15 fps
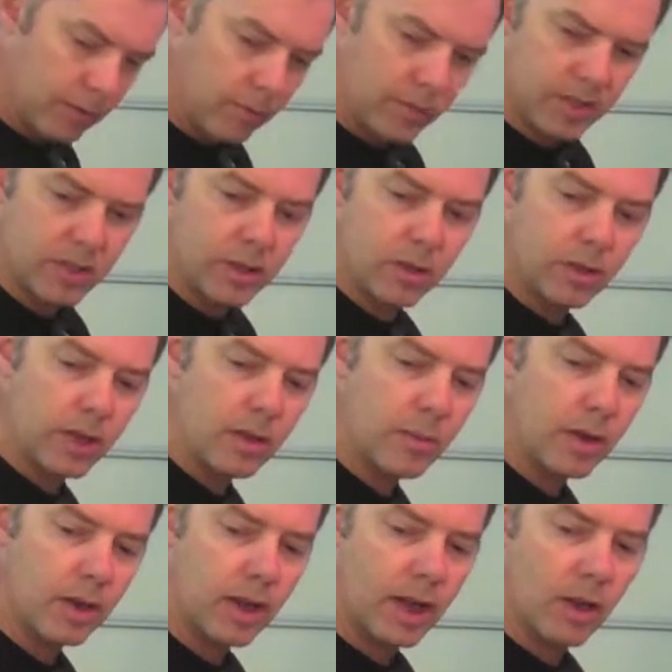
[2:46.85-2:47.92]
but still keep
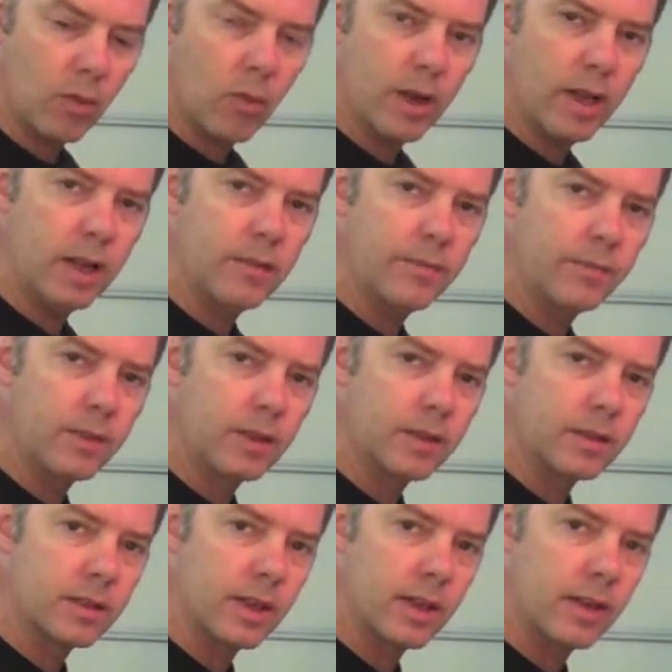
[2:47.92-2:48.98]
it lightweight
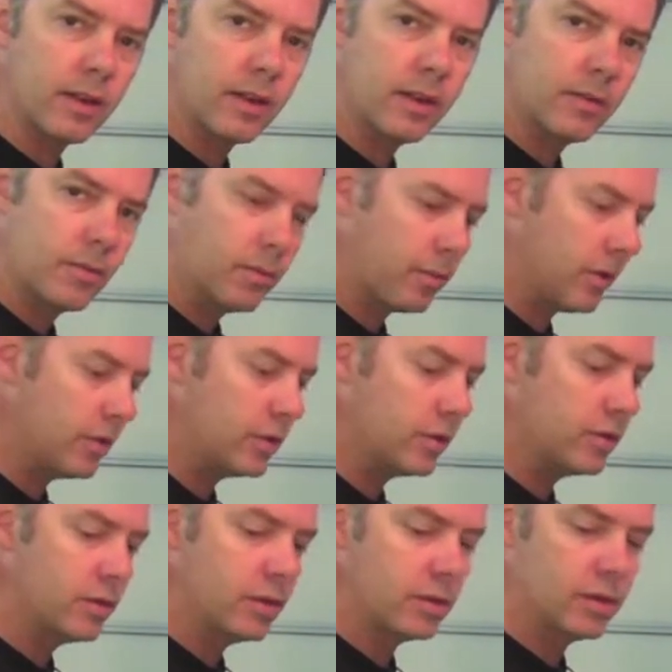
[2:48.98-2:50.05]
is I
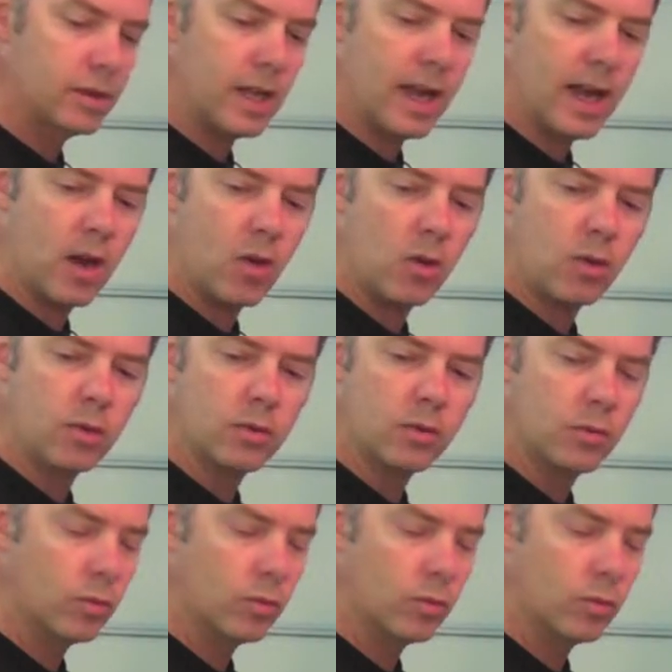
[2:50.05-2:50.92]
purchased this dowel,